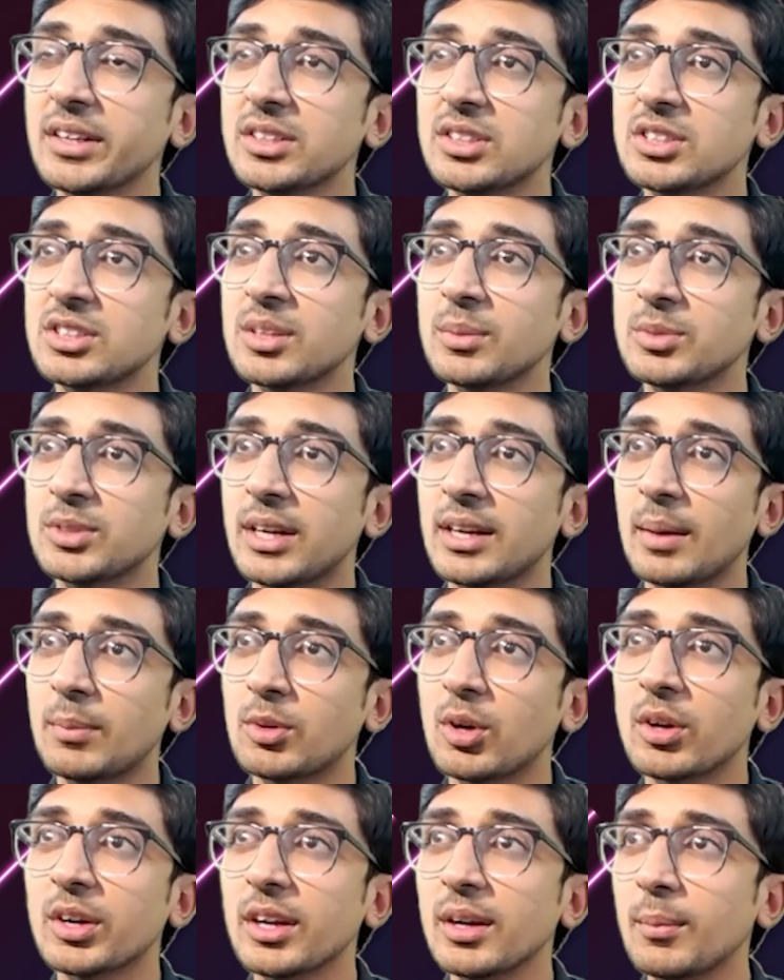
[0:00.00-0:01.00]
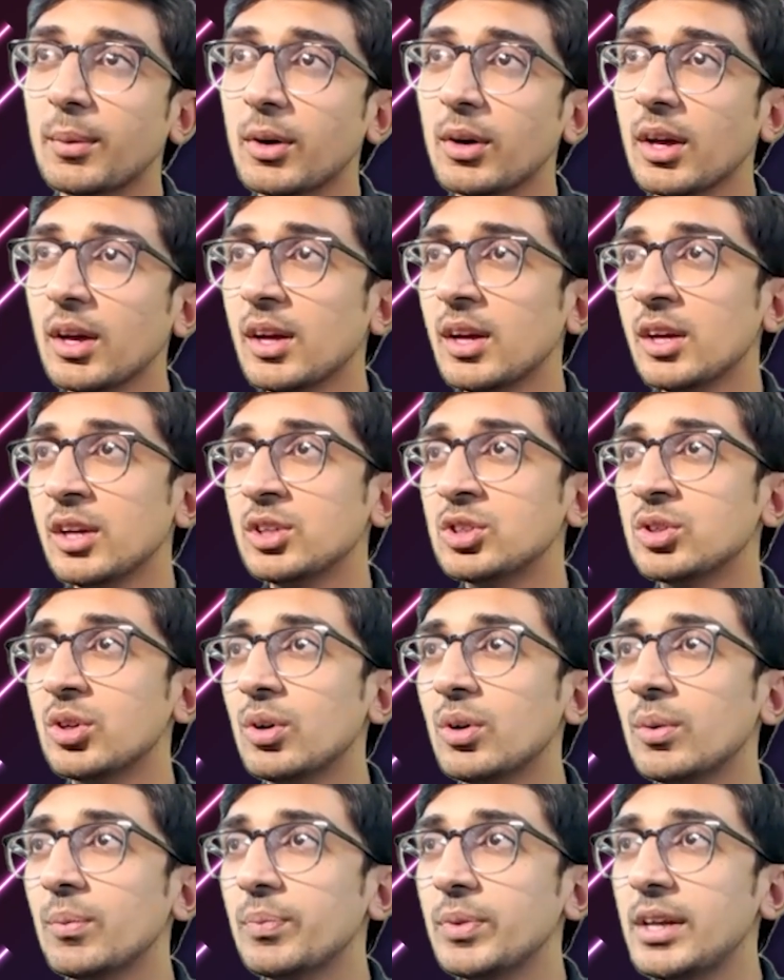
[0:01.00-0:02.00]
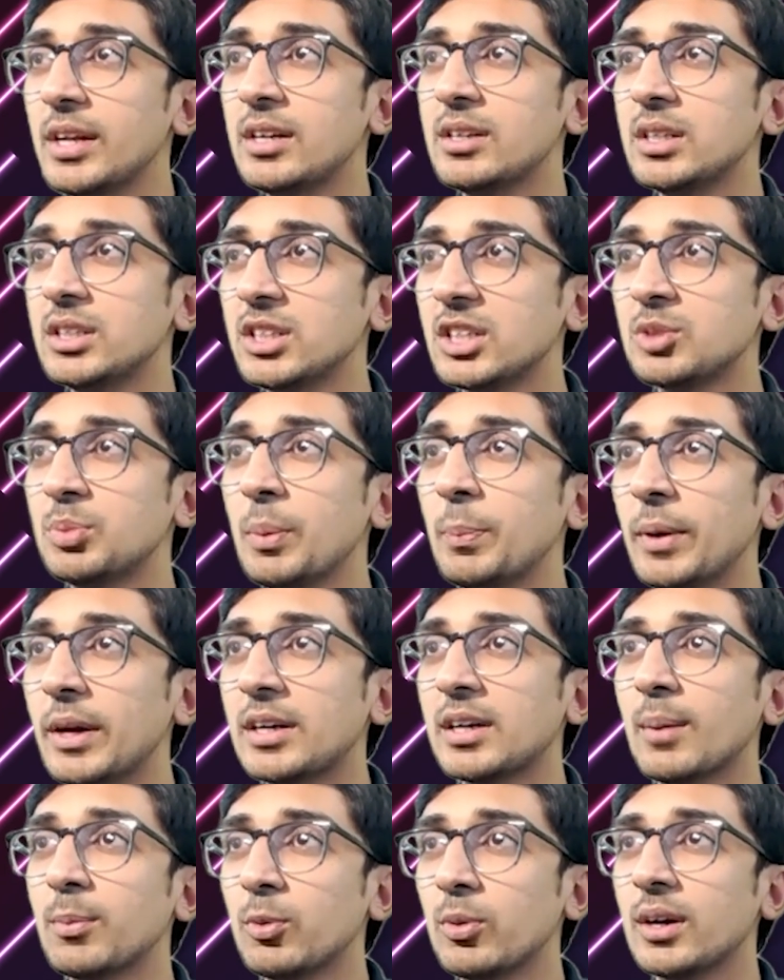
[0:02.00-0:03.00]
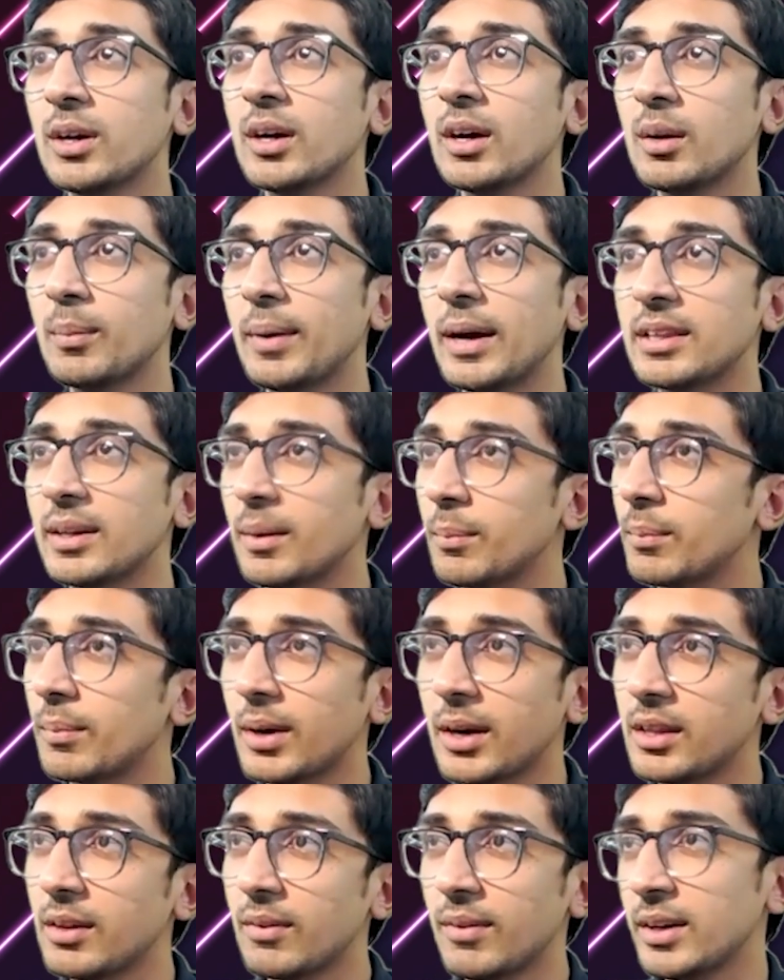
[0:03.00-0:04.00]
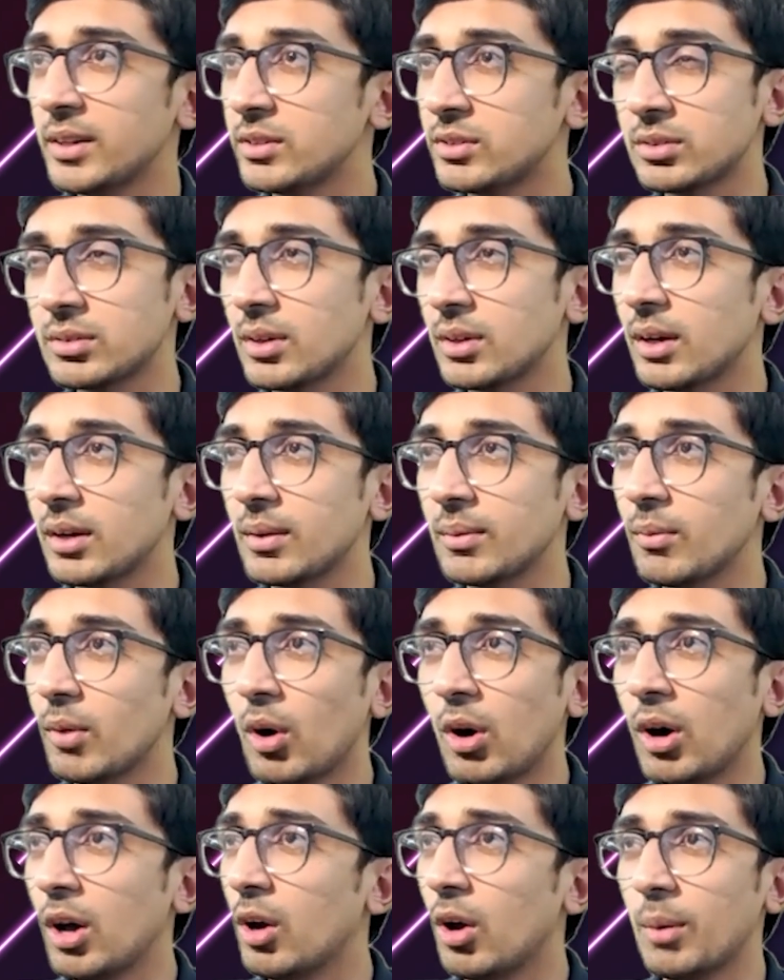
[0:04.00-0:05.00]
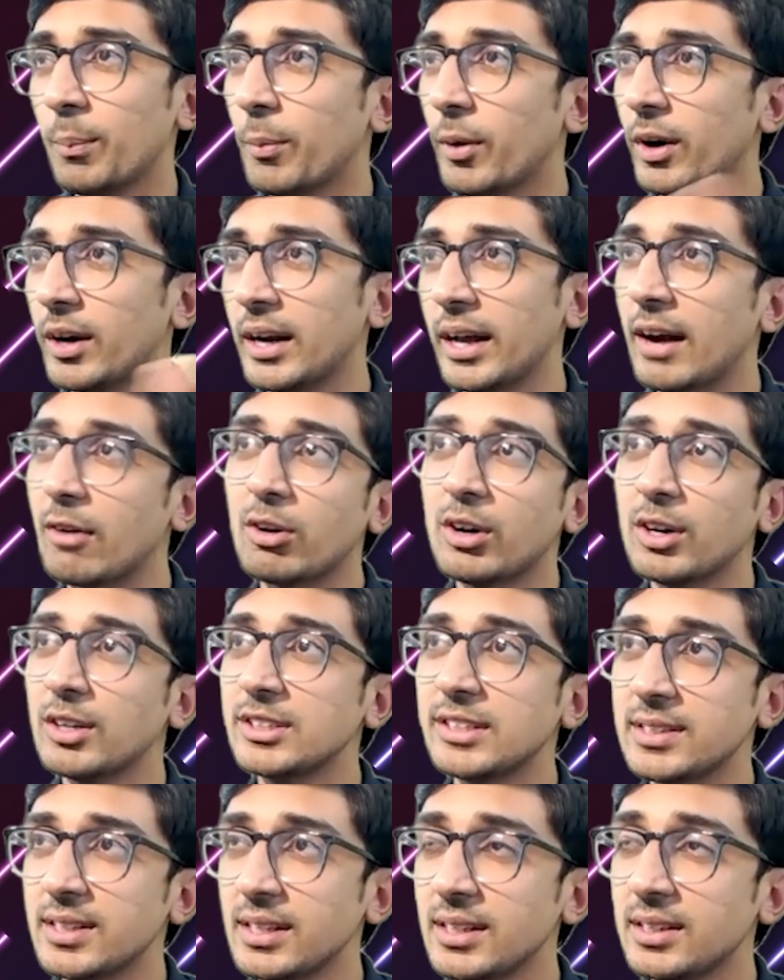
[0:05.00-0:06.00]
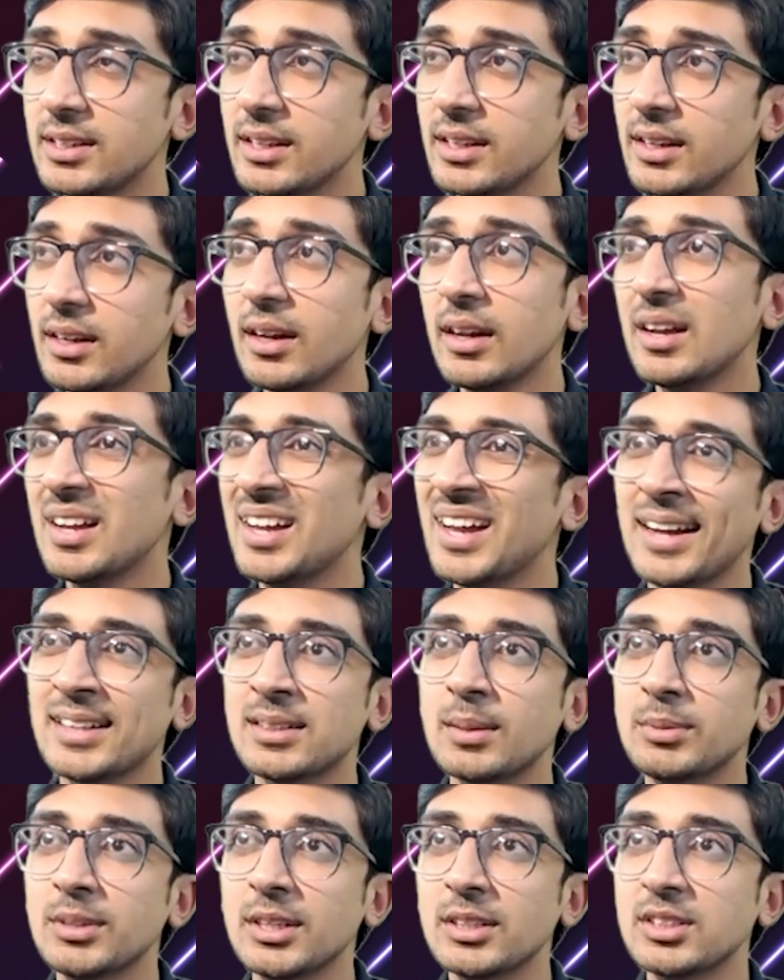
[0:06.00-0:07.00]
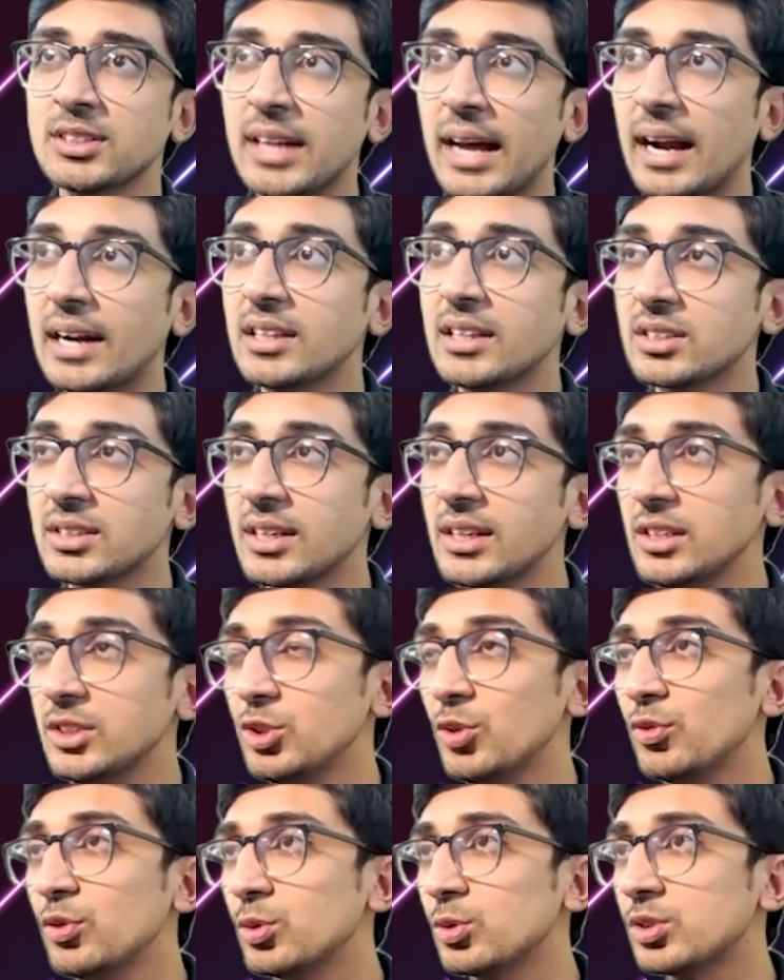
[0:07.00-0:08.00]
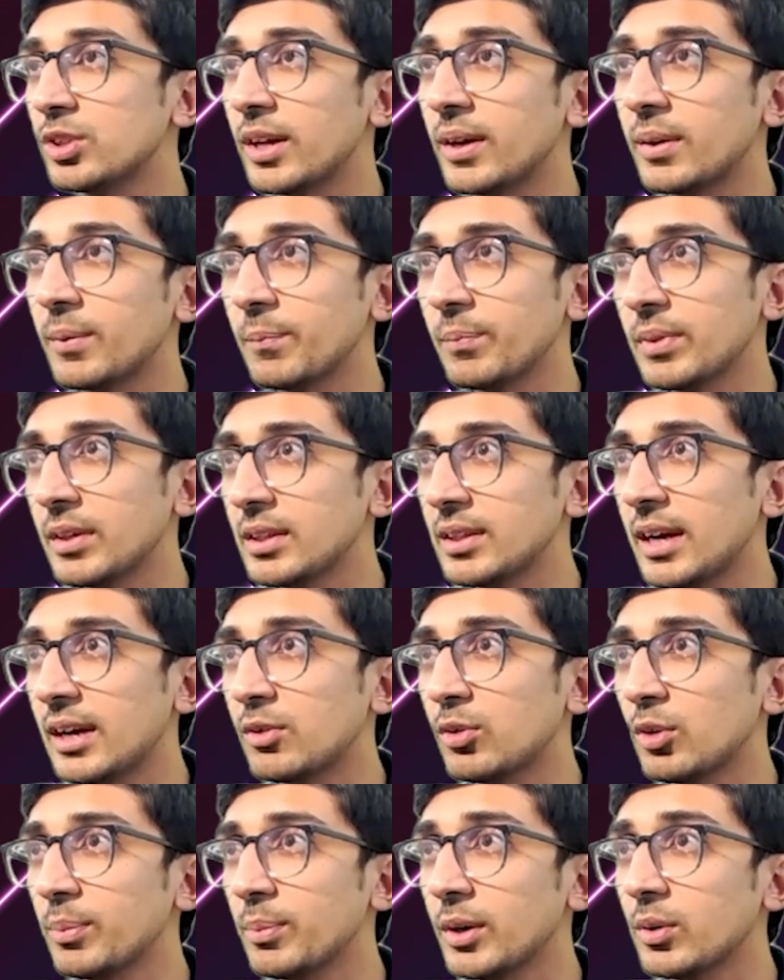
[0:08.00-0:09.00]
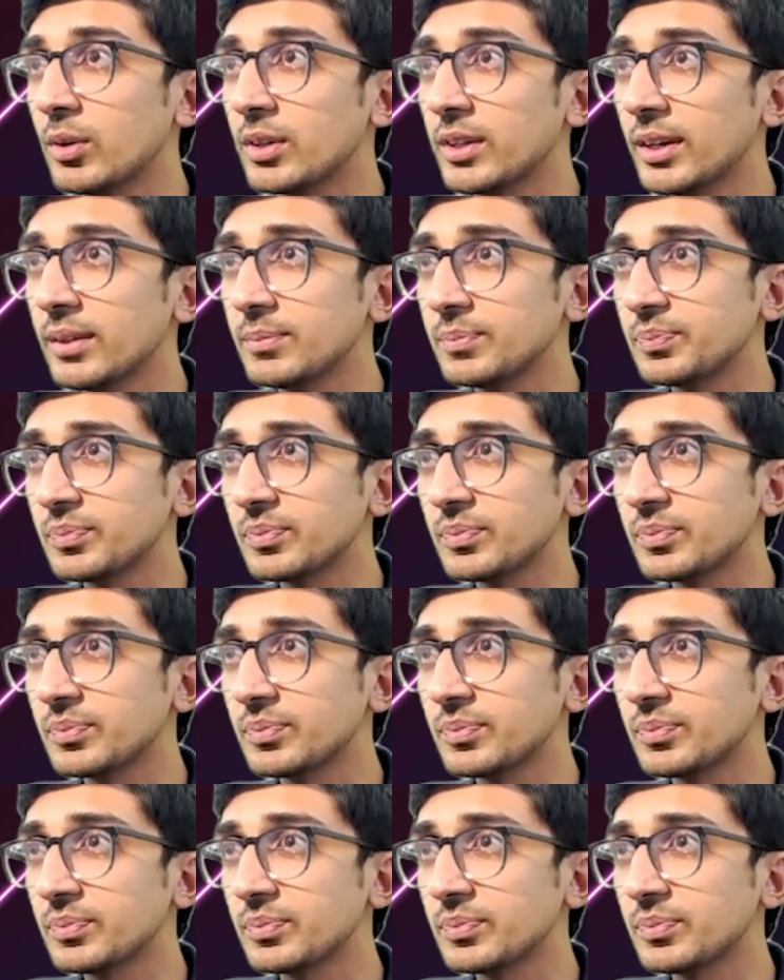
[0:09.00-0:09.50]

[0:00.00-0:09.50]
systems that I'm talking about, so it'll just be picked up quicker by them. But otherwise, all on point. I wouldn't change anything here except that just add the skills you've used there. That would be a good thing.